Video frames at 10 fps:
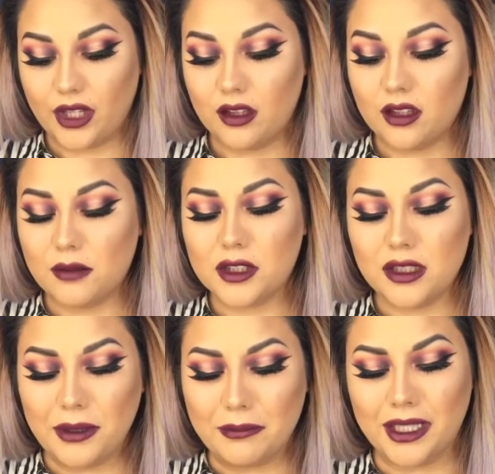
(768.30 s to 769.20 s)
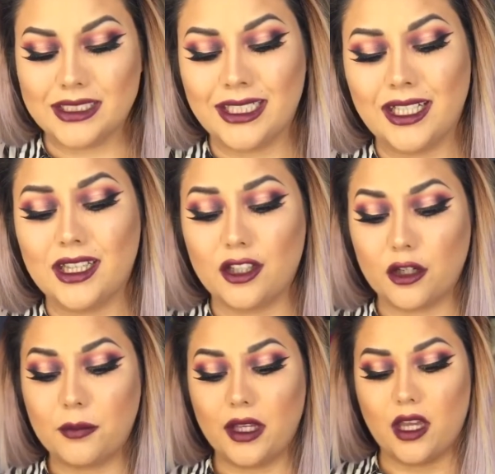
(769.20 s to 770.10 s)
And then I'm going to be mixing a
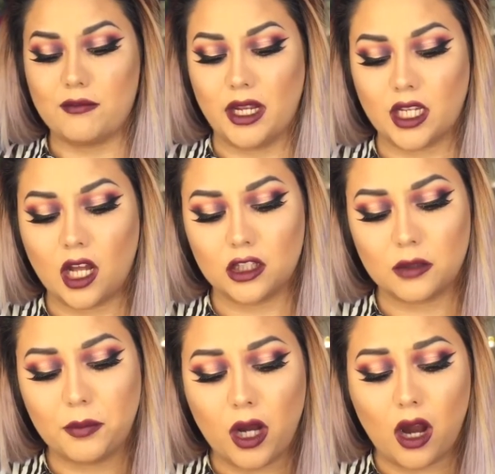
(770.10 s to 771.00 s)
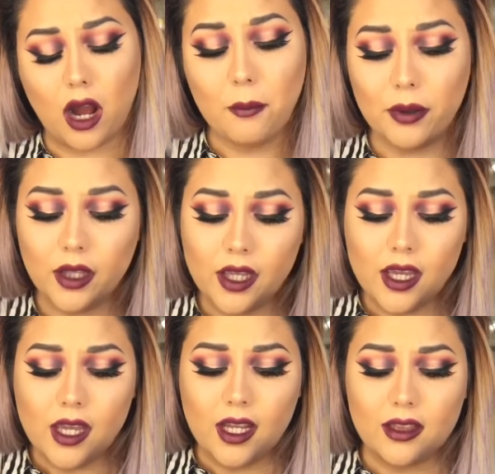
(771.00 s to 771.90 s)
little bit of my color Pop,
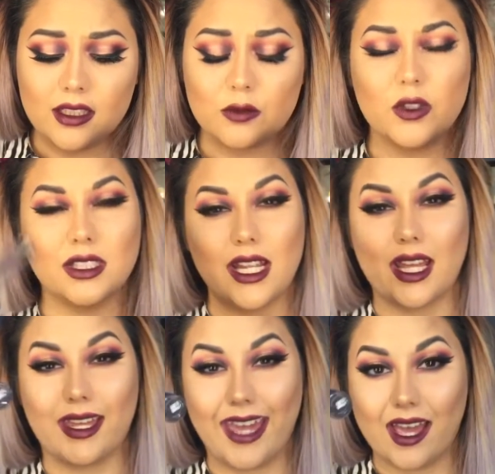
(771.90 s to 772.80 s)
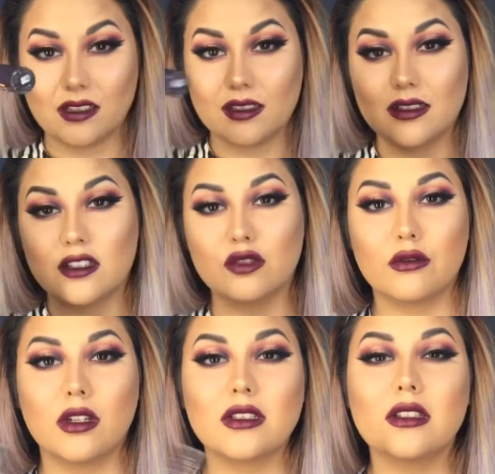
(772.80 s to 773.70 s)
and this one's in Guess, so
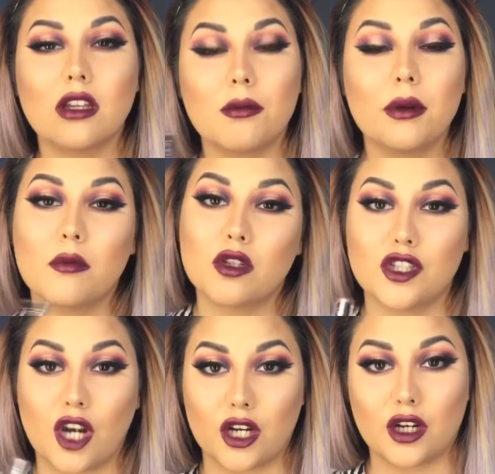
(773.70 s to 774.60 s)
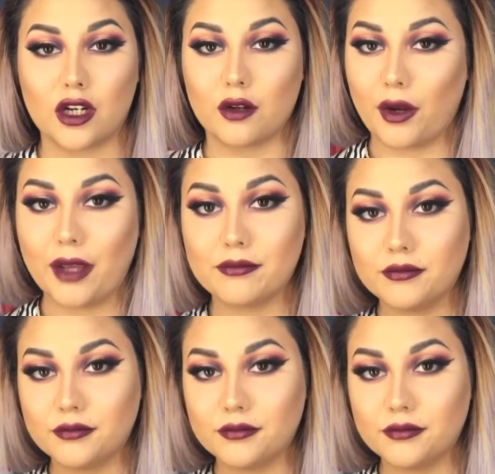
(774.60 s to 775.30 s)
it's a little bit more darker in a way.